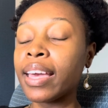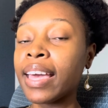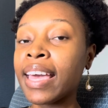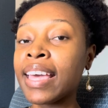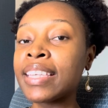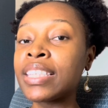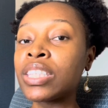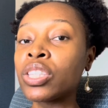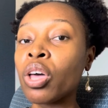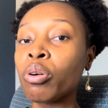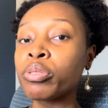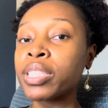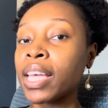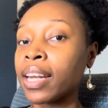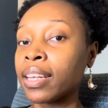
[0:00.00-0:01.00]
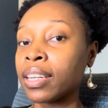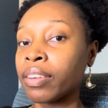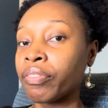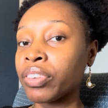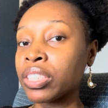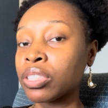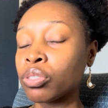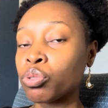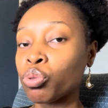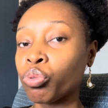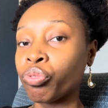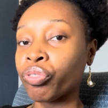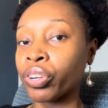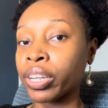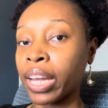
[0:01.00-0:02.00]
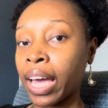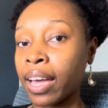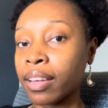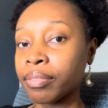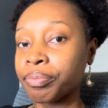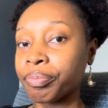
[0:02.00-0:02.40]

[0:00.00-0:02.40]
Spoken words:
it's no telling if it's the truth or not.